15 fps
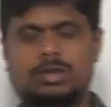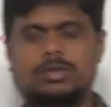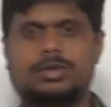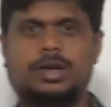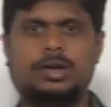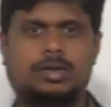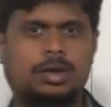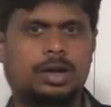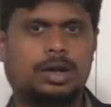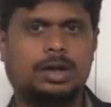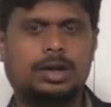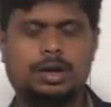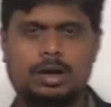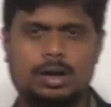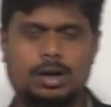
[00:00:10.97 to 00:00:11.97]
of network
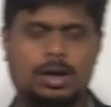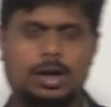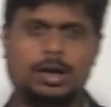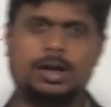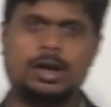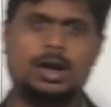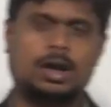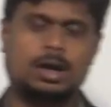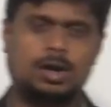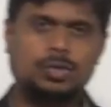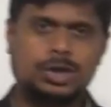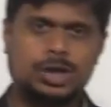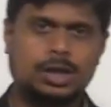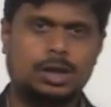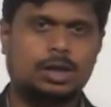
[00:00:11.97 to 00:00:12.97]
layer like
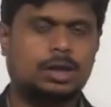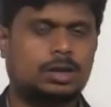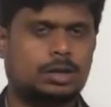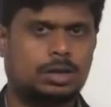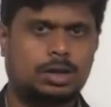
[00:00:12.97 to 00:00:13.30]
routing,